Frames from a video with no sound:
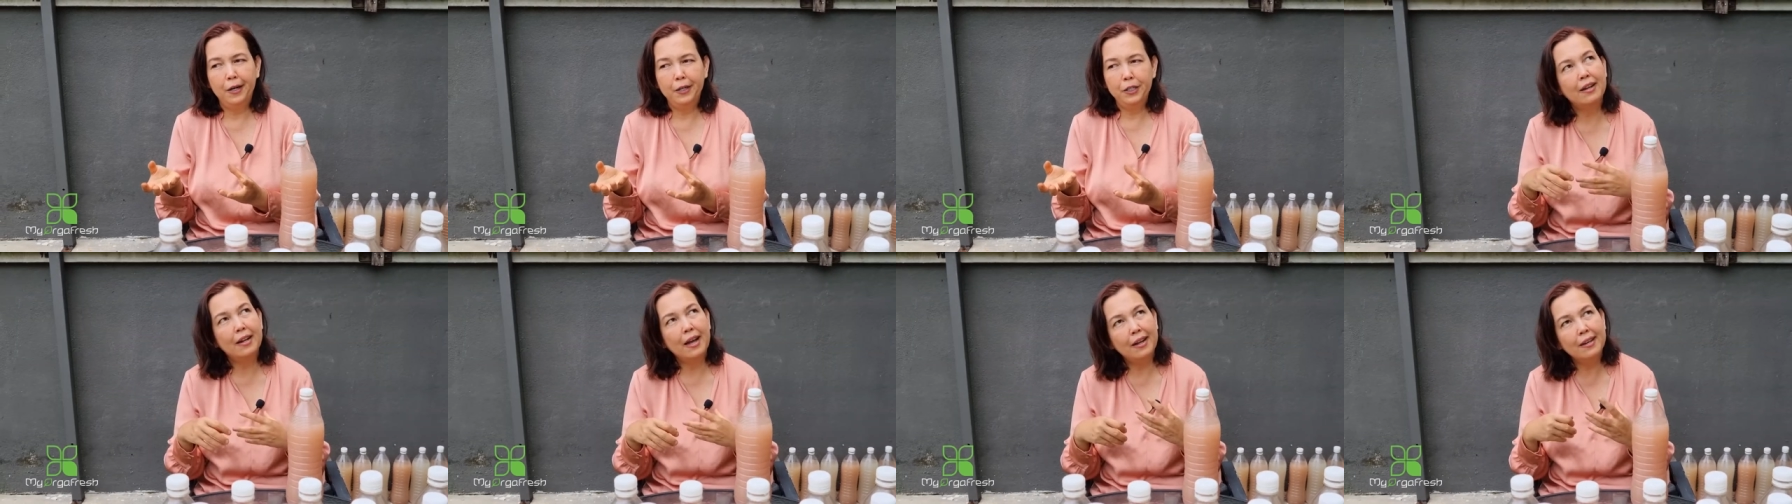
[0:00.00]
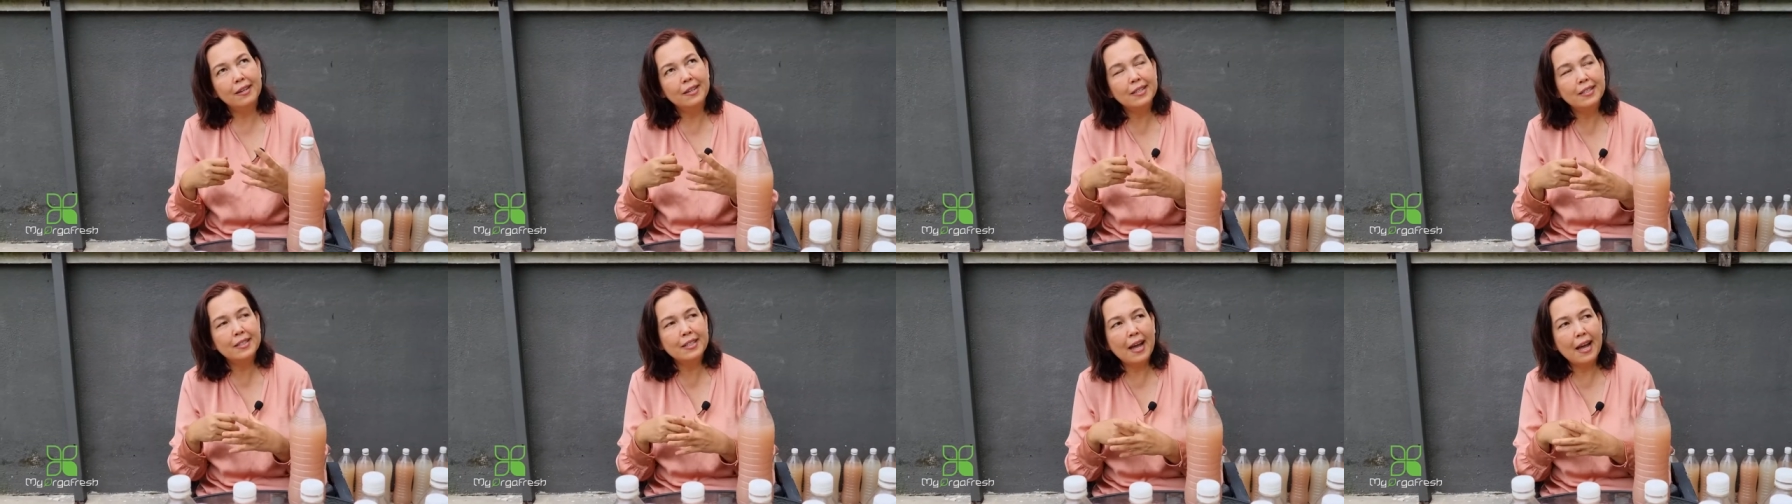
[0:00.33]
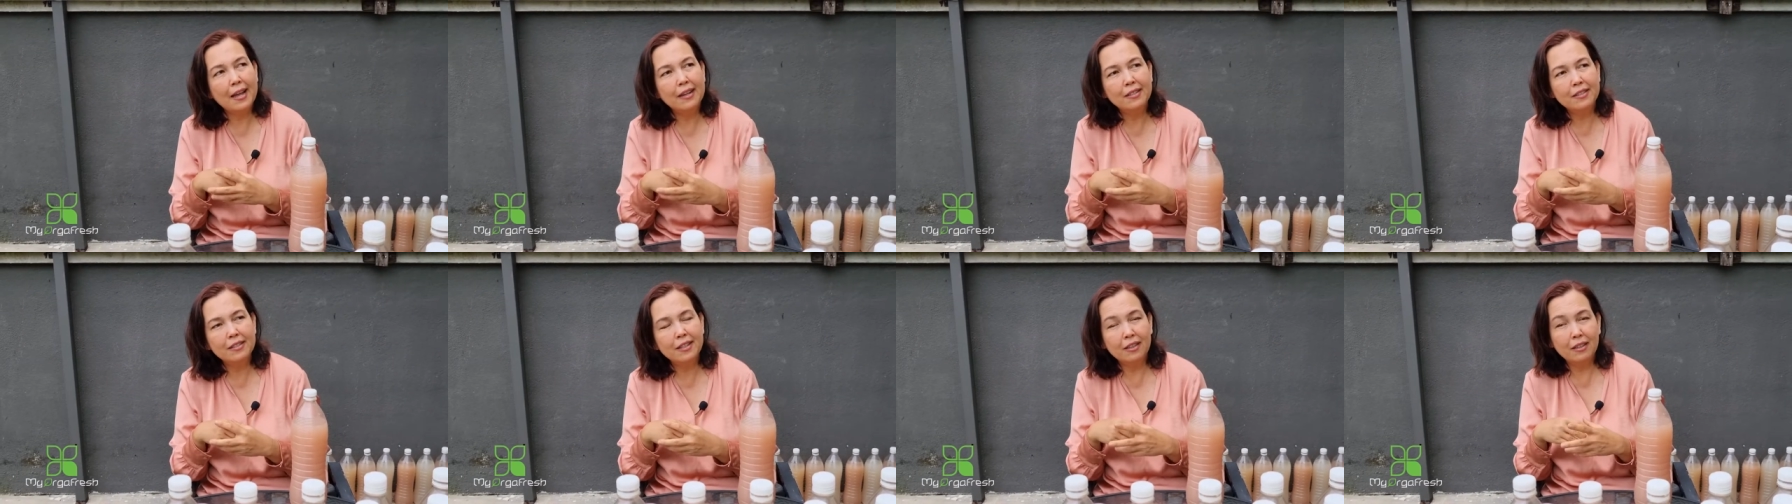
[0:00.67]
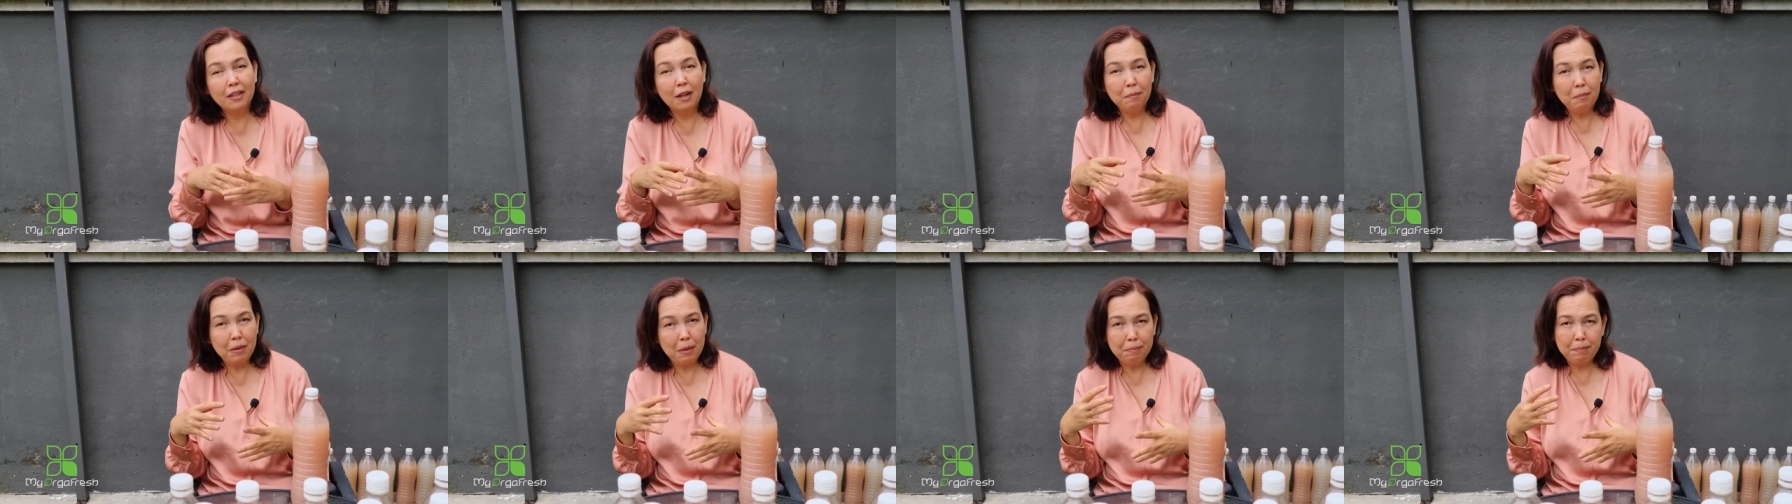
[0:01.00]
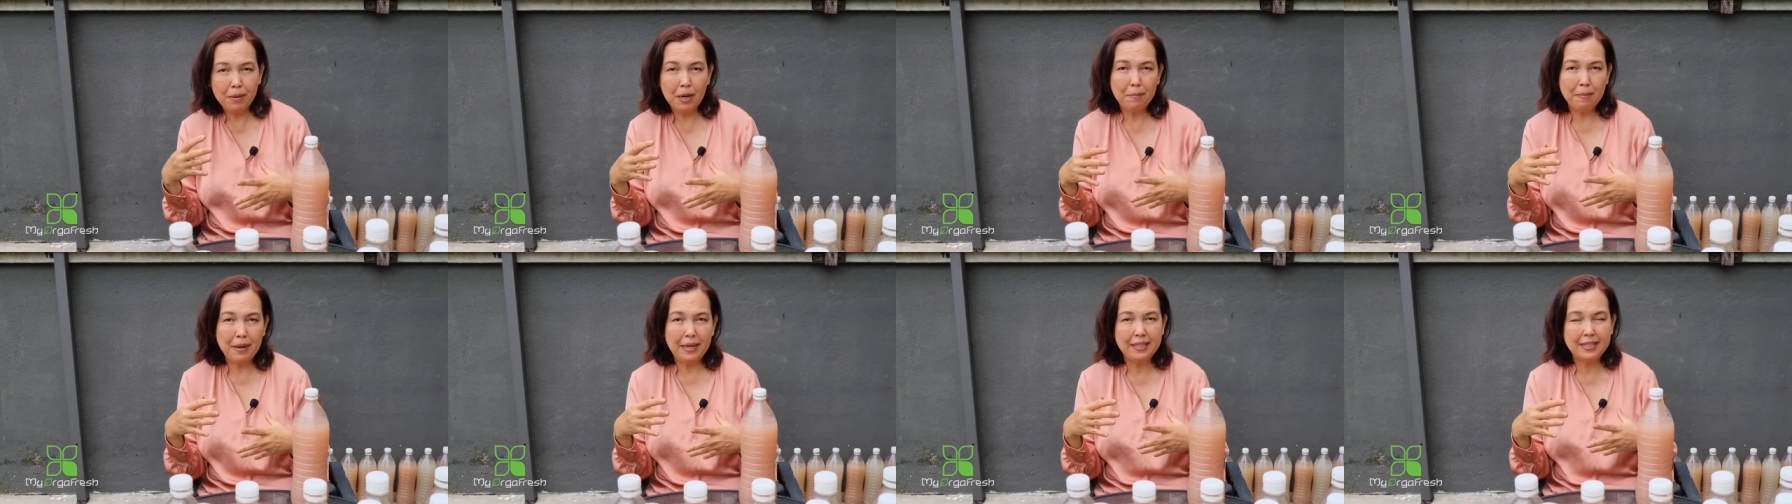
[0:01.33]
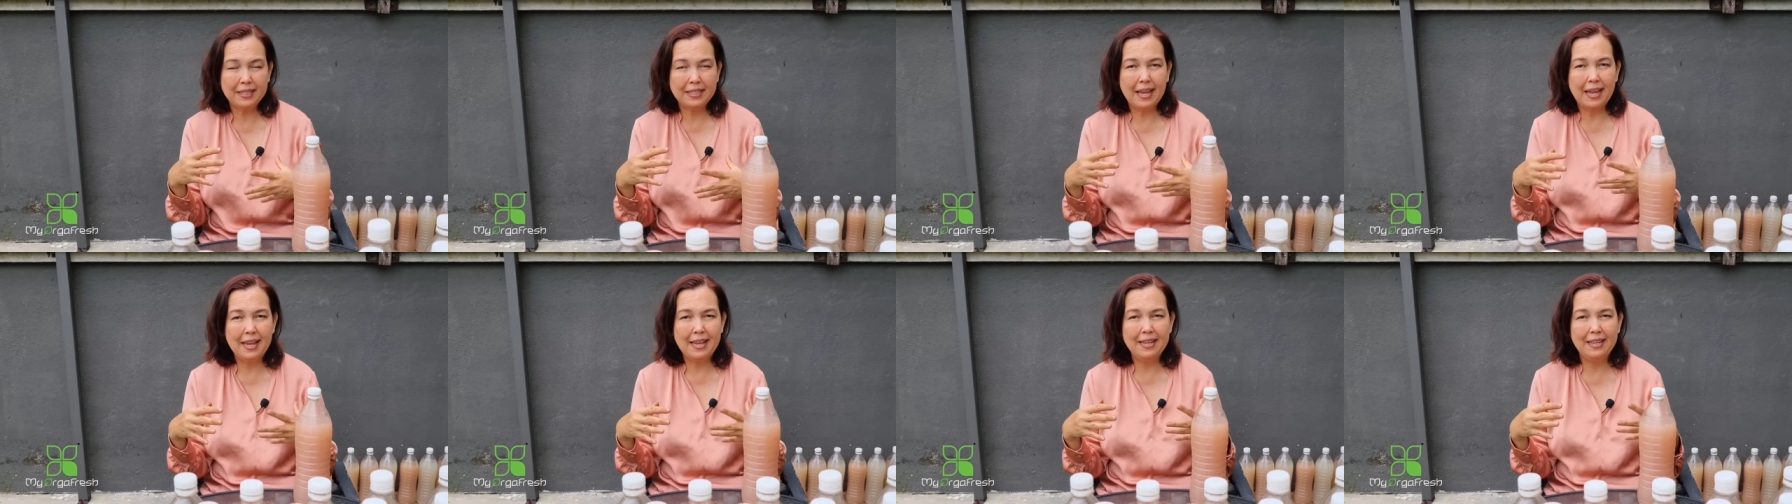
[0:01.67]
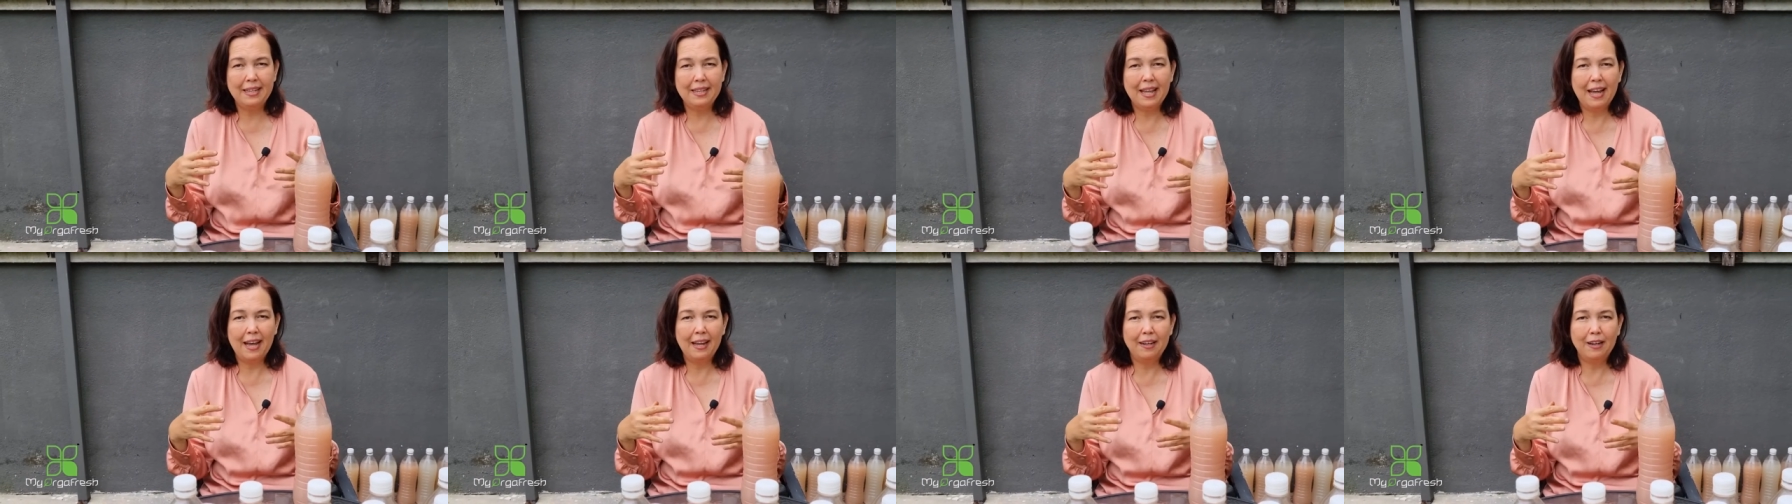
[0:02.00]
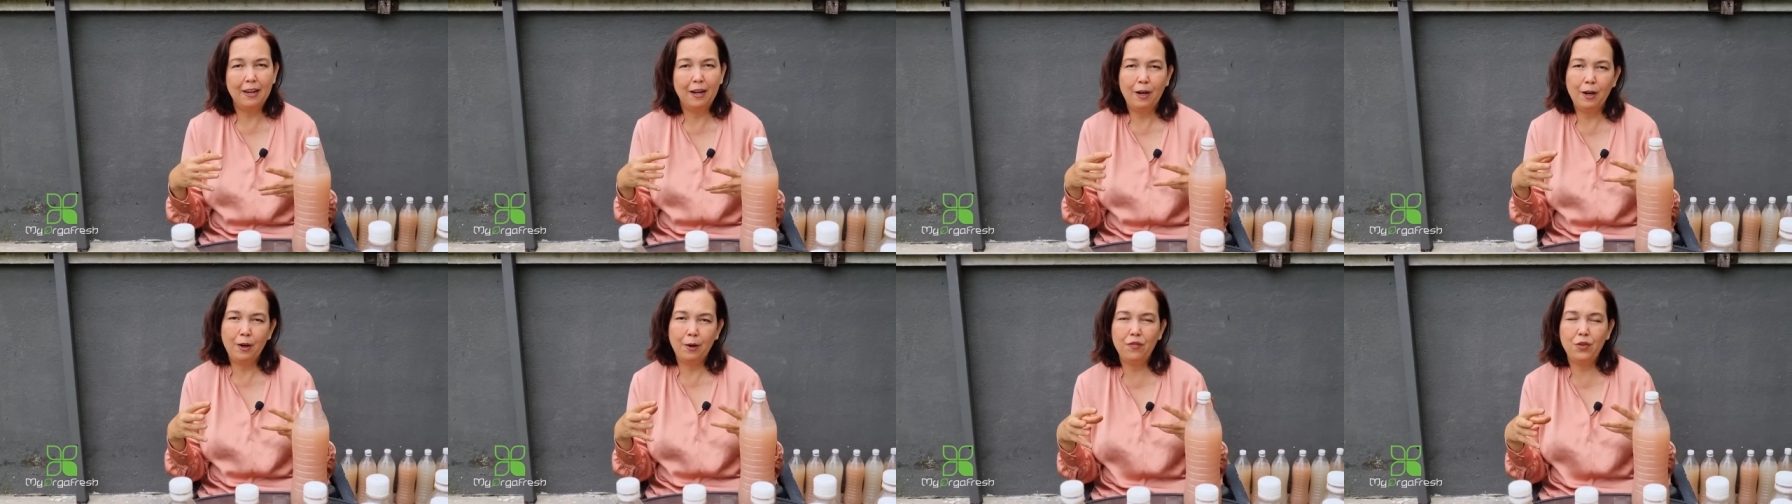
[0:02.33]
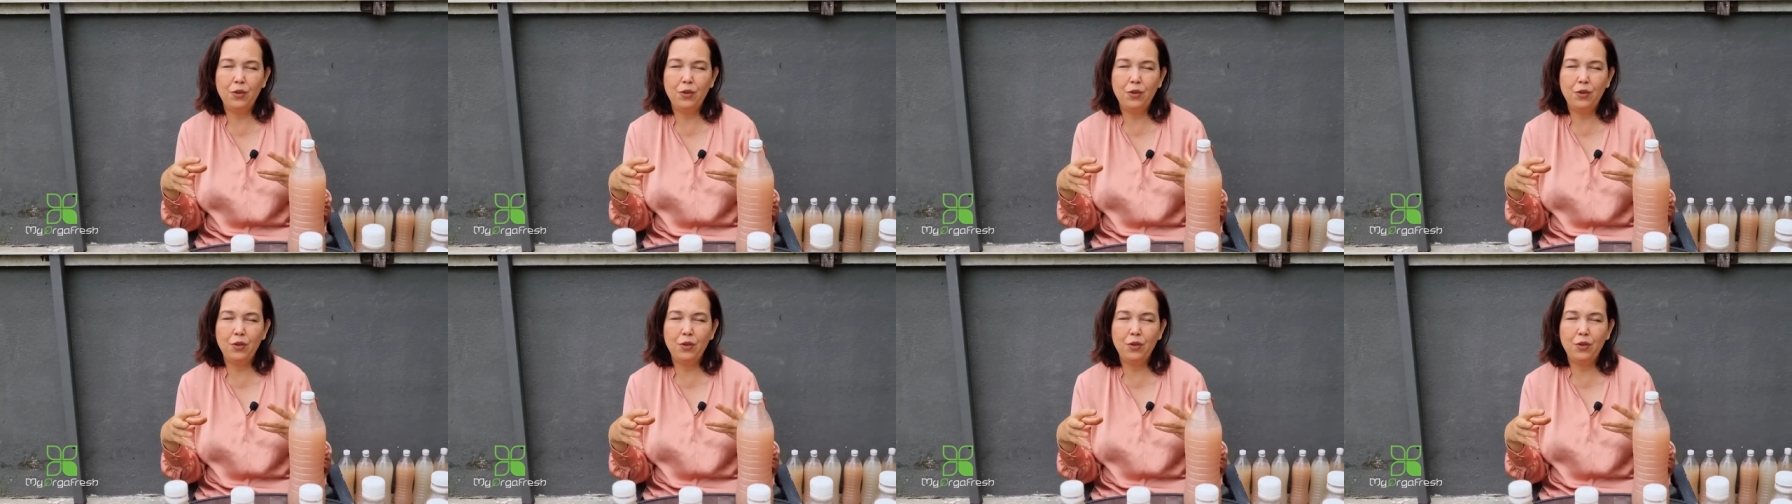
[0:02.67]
you can understand certain people might saying that